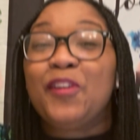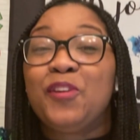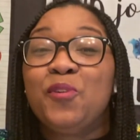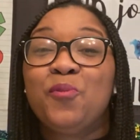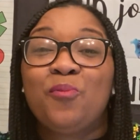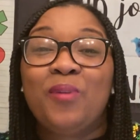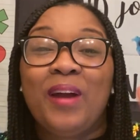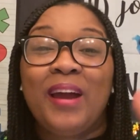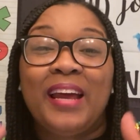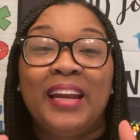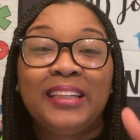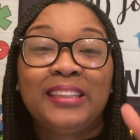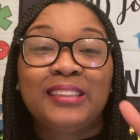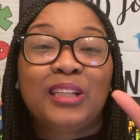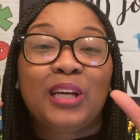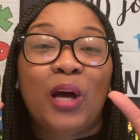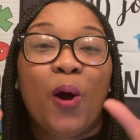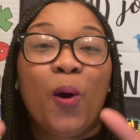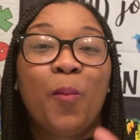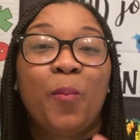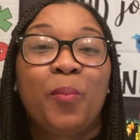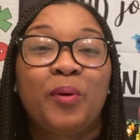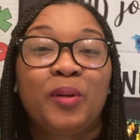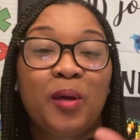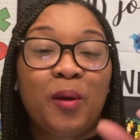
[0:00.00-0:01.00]
you ready to
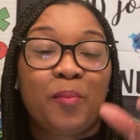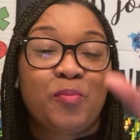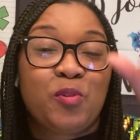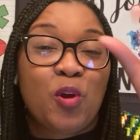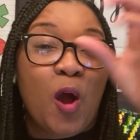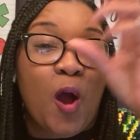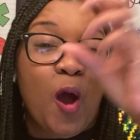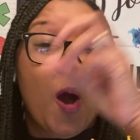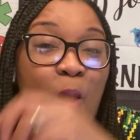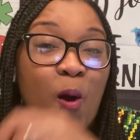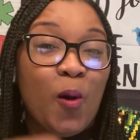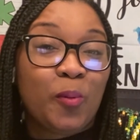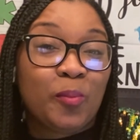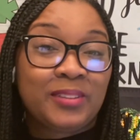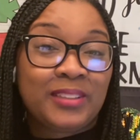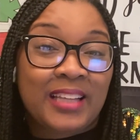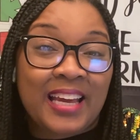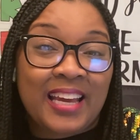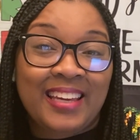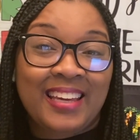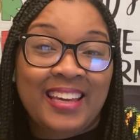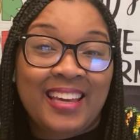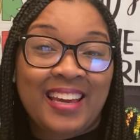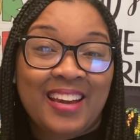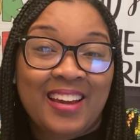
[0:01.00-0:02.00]
open up your home
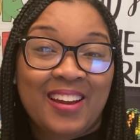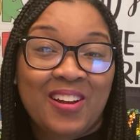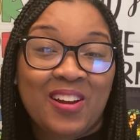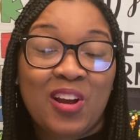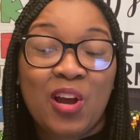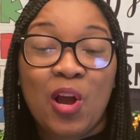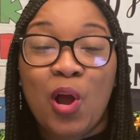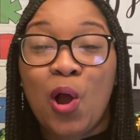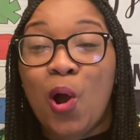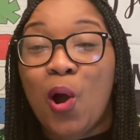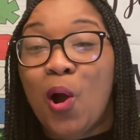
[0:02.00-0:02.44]
daycare